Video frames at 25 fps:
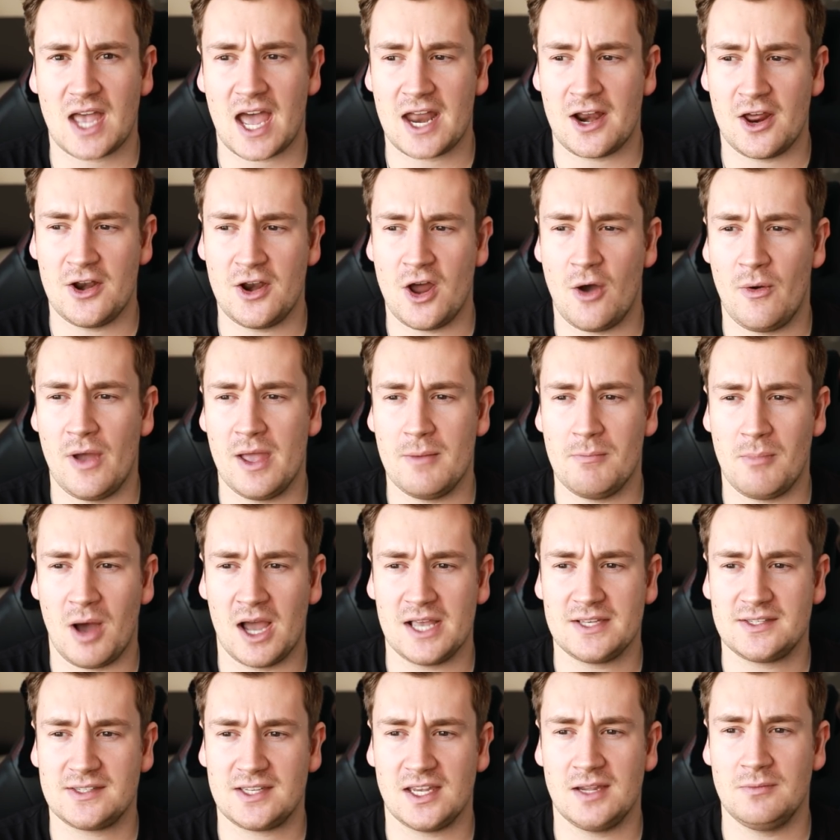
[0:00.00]
And I know it
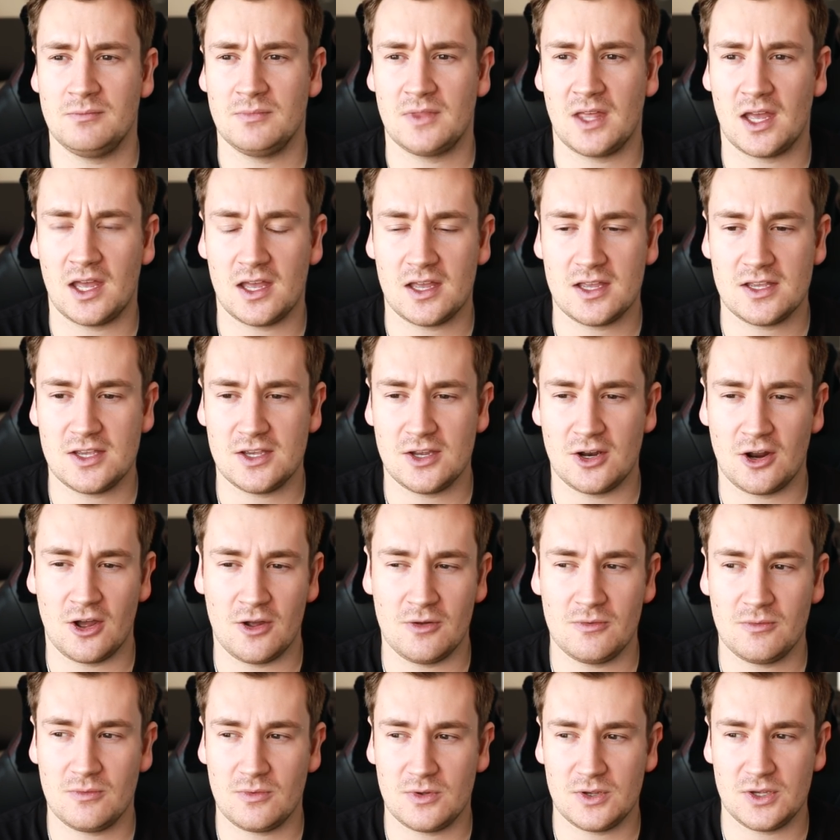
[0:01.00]
might seem that, you
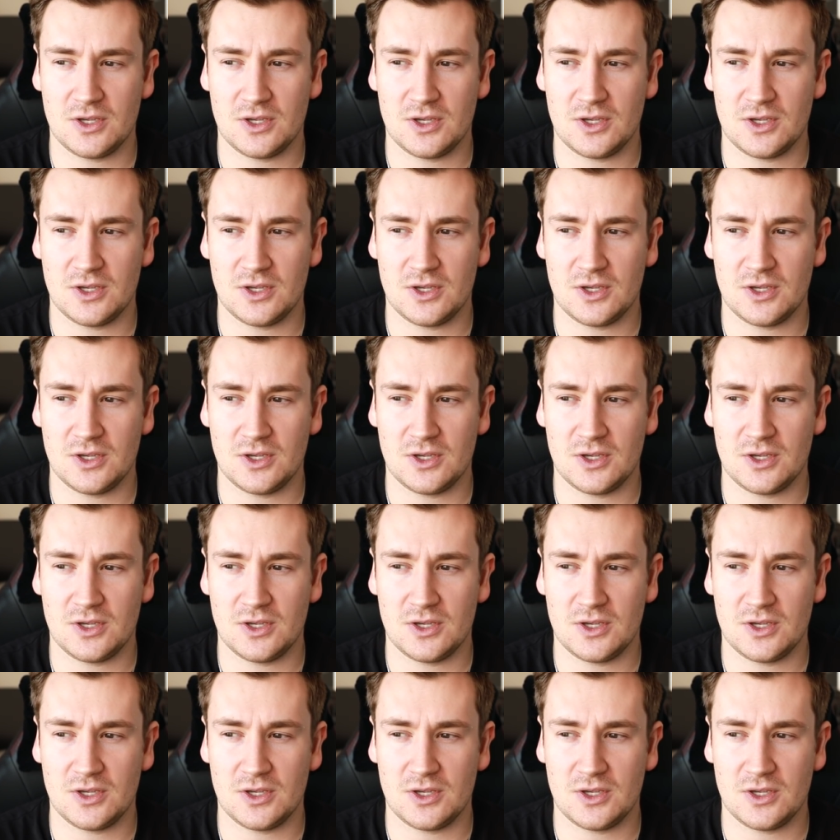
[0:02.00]
know,